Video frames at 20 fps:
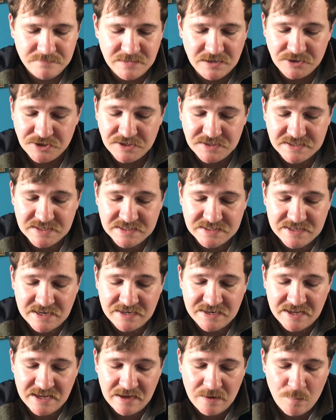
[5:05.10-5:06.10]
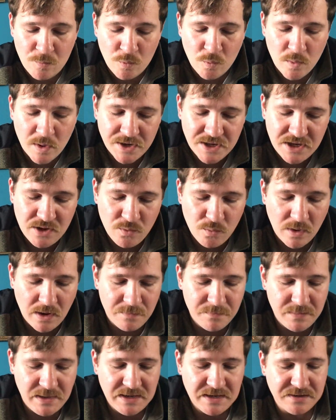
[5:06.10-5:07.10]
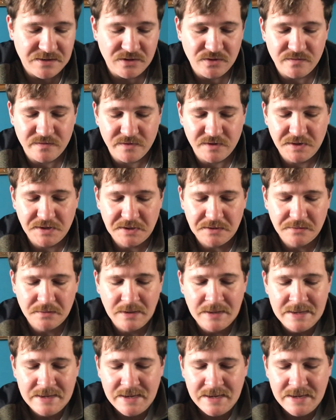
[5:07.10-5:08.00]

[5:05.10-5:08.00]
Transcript: And Jesus said to him, What do you want me to do for you?